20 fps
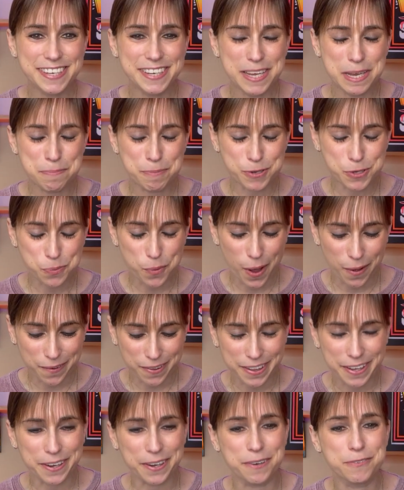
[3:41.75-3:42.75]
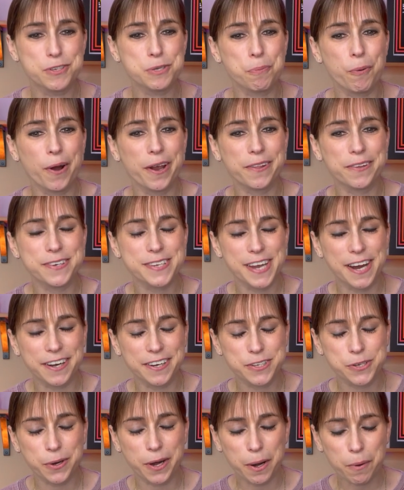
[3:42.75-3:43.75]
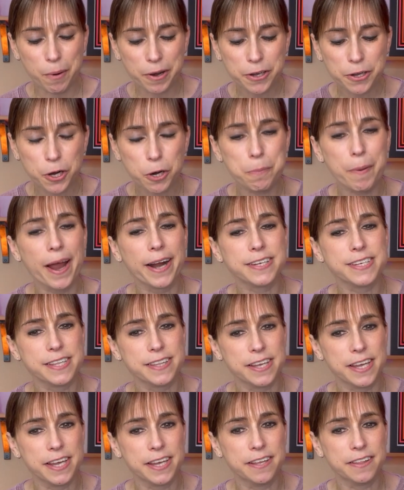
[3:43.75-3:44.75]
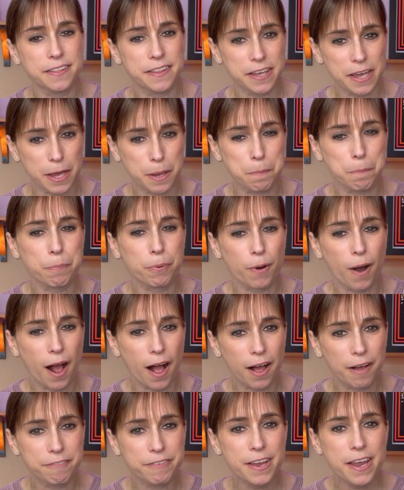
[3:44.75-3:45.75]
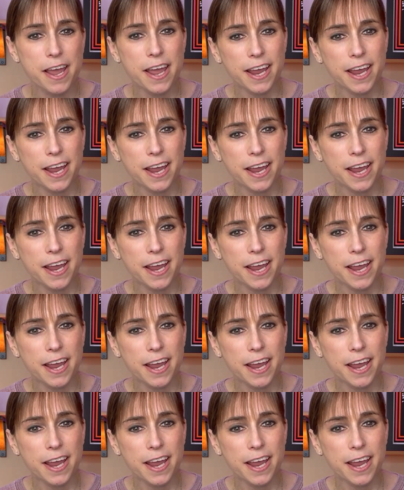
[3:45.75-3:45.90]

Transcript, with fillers: keep us well clear of spoiler territory, I wanted to go back to the the improv.